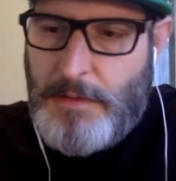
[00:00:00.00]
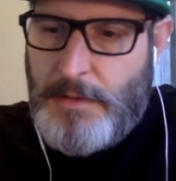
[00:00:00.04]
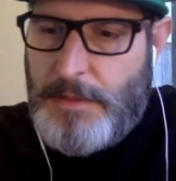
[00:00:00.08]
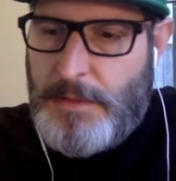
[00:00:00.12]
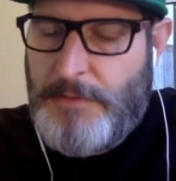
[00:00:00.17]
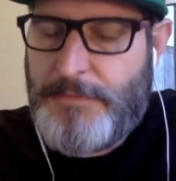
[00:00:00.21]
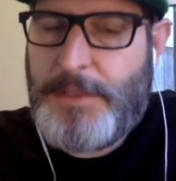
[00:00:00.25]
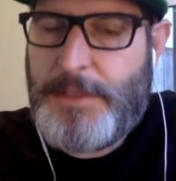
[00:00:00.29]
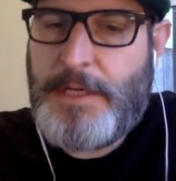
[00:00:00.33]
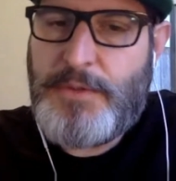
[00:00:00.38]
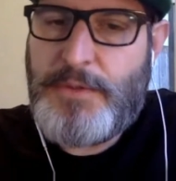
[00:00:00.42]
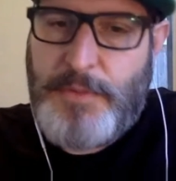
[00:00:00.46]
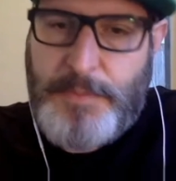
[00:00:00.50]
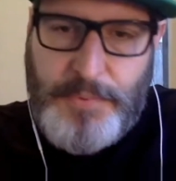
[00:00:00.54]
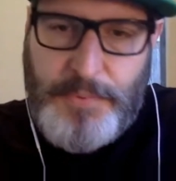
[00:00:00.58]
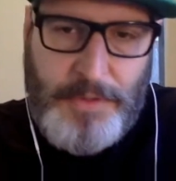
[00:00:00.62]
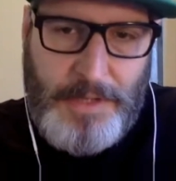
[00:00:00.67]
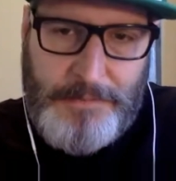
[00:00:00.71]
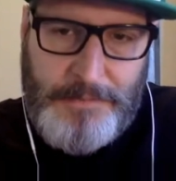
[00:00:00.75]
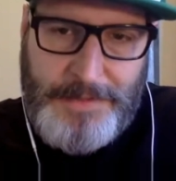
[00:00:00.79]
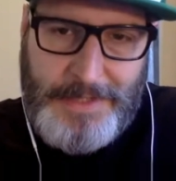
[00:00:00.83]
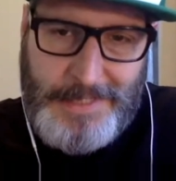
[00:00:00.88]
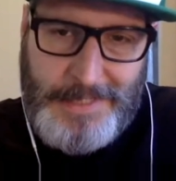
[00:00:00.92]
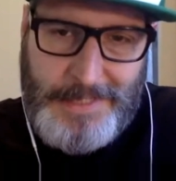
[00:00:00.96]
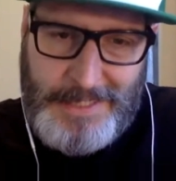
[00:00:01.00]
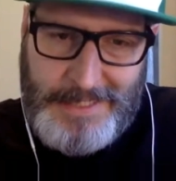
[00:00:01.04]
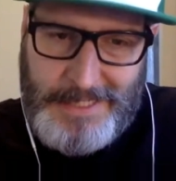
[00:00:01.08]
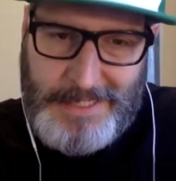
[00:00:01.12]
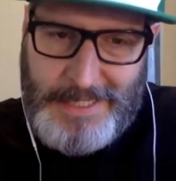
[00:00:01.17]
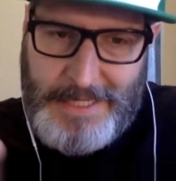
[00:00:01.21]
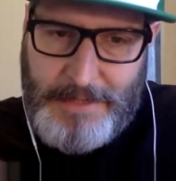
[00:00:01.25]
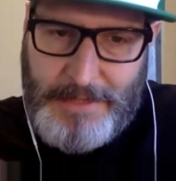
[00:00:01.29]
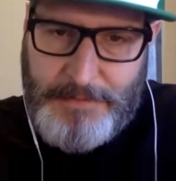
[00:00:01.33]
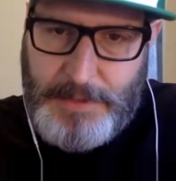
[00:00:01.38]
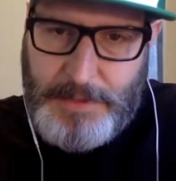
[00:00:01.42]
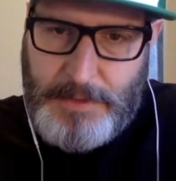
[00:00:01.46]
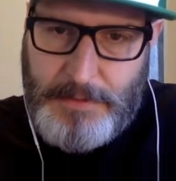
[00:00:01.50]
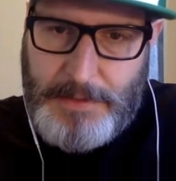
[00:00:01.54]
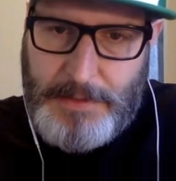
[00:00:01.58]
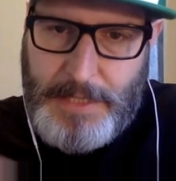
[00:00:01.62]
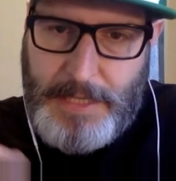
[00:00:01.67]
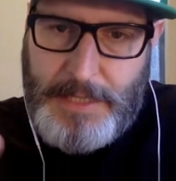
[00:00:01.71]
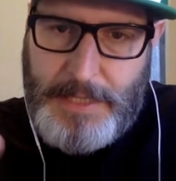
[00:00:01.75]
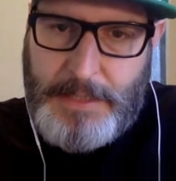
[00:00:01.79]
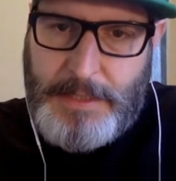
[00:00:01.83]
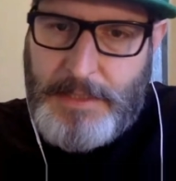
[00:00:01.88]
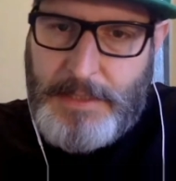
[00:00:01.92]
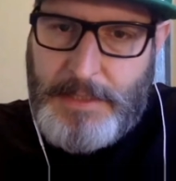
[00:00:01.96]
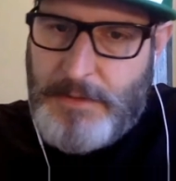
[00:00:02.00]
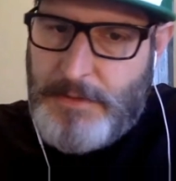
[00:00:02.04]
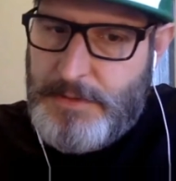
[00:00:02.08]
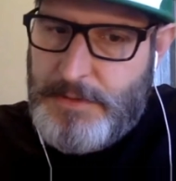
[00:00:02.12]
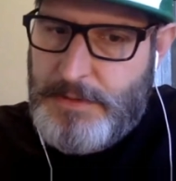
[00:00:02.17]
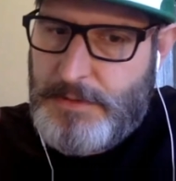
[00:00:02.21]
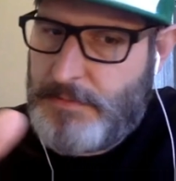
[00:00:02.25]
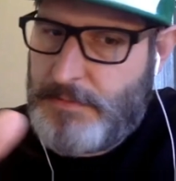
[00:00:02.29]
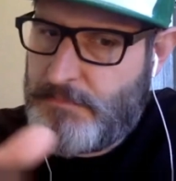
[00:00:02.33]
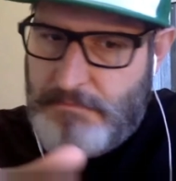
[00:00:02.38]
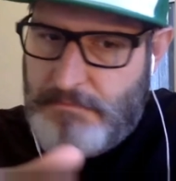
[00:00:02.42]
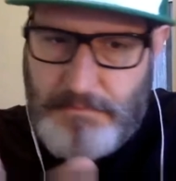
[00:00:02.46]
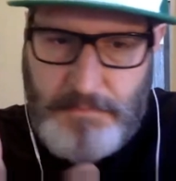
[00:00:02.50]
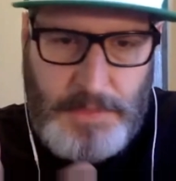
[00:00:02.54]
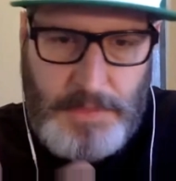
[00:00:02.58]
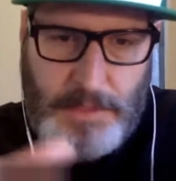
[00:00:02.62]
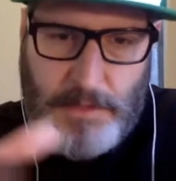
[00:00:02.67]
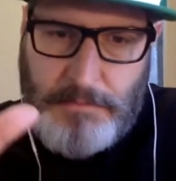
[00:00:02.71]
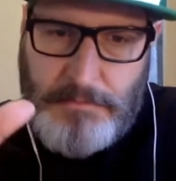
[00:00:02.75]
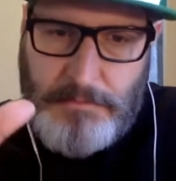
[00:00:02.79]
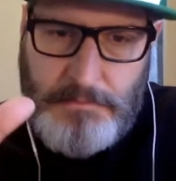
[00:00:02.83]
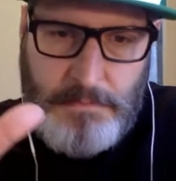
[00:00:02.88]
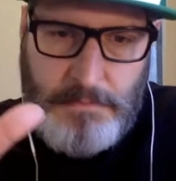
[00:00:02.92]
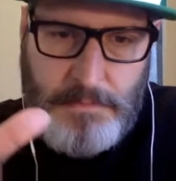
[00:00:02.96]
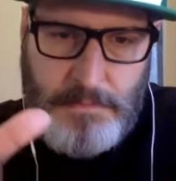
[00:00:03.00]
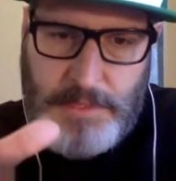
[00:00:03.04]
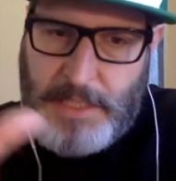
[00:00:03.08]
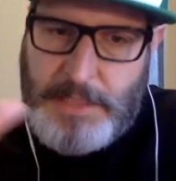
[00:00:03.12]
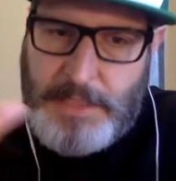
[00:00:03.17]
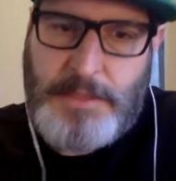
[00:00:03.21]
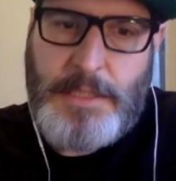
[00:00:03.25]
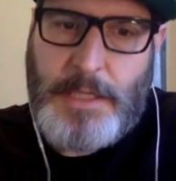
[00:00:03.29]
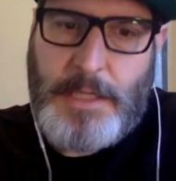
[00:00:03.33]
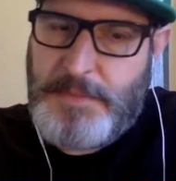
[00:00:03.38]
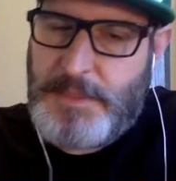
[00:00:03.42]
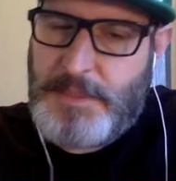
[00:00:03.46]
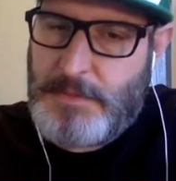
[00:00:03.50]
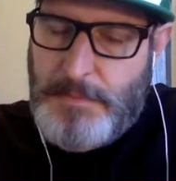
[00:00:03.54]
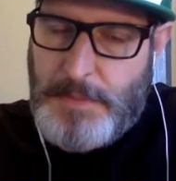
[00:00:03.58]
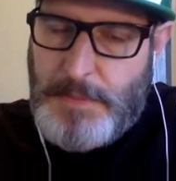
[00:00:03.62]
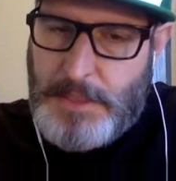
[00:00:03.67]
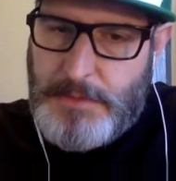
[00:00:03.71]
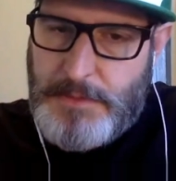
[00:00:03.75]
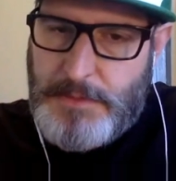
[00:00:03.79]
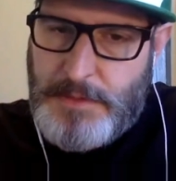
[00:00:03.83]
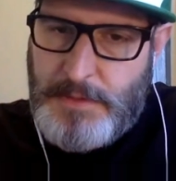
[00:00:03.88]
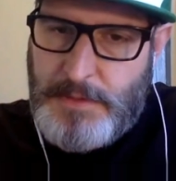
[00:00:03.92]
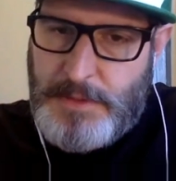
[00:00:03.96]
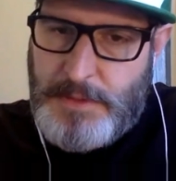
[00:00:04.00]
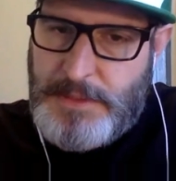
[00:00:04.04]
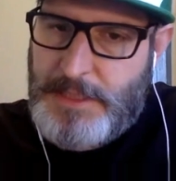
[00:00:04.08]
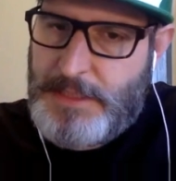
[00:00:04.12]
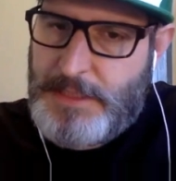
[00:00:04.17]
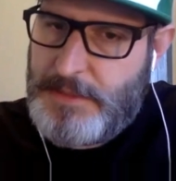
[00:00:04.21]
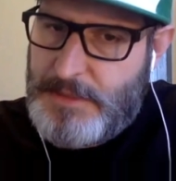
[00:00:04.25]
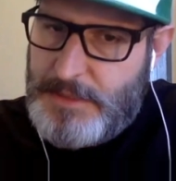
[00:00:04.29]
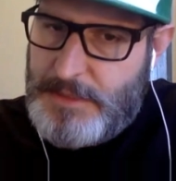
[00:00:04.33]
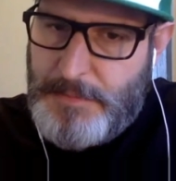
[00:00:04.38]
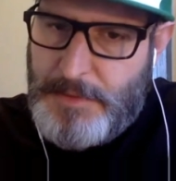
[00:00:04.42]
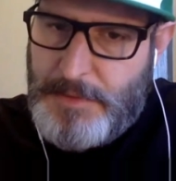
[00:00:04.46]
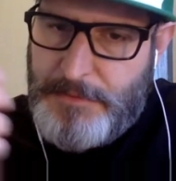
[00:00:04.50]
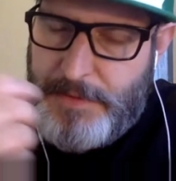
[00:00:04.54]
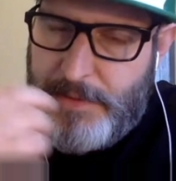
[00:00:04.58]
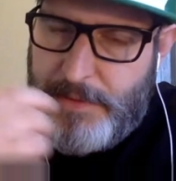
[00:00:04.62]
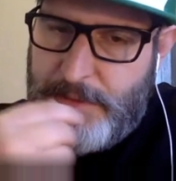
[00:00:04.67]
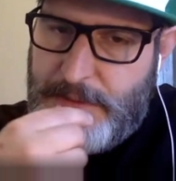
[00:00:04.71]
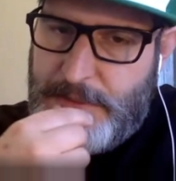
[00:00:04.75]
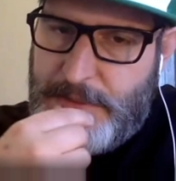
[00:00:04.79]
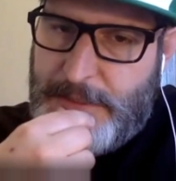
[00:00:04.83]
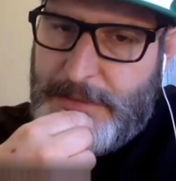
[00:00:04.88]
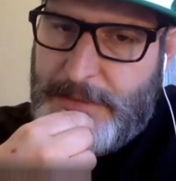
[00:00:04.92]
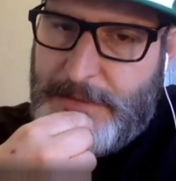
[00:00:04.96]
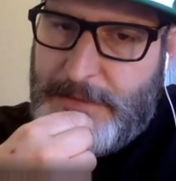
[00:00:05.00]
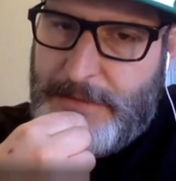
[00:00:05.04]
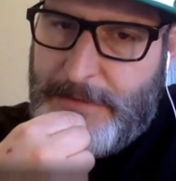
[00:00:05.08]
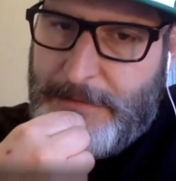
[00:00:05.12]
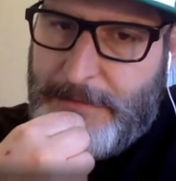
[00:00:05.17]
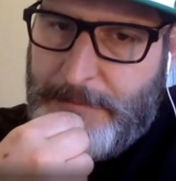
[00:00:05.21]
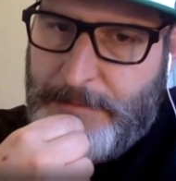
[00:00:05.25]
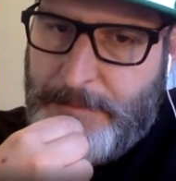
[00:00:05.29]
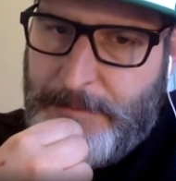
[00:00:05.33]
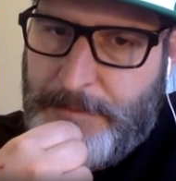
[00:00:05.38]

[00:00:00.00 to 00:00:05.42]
You have to go to a private clinic here in the UK and it costs, 10 times as much. Is it similar in New Zealand then?